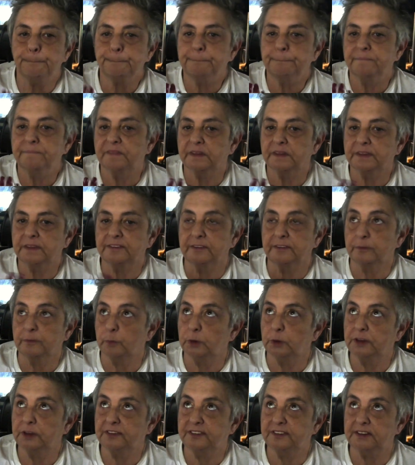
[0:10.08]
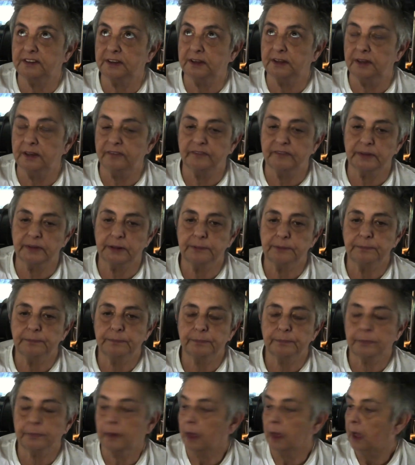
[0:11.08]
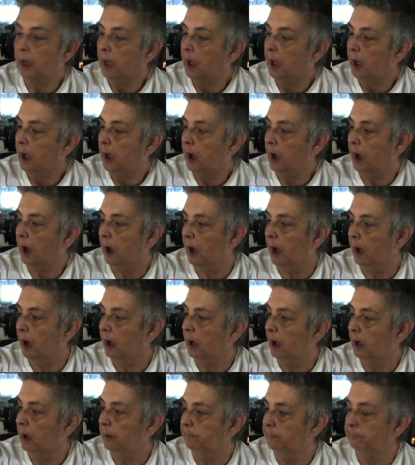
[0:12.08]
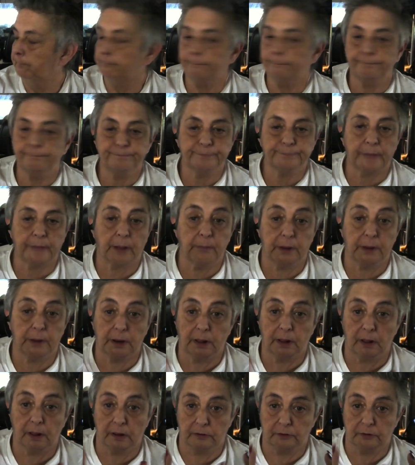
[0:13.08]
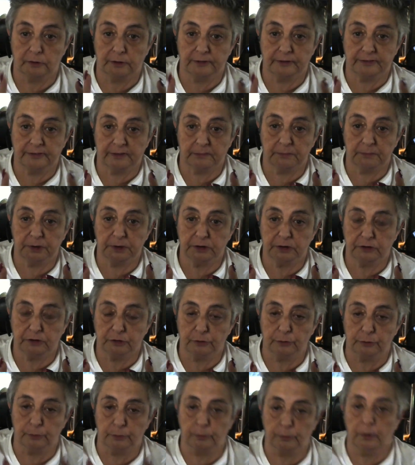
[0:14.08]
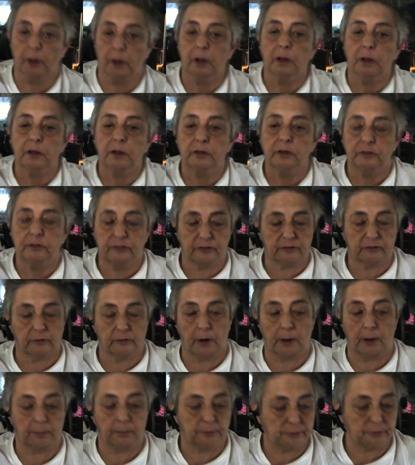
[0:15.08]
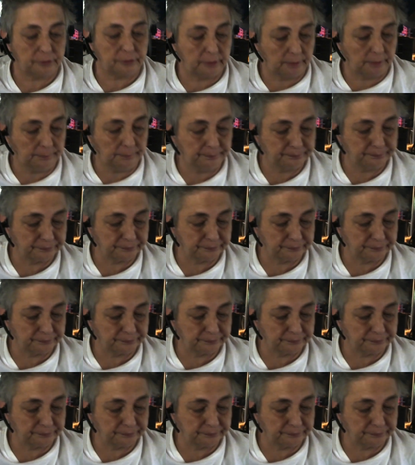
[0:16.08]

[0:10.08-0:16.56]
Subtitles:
This is Wednesday evening. I'm at 172 subscribers now.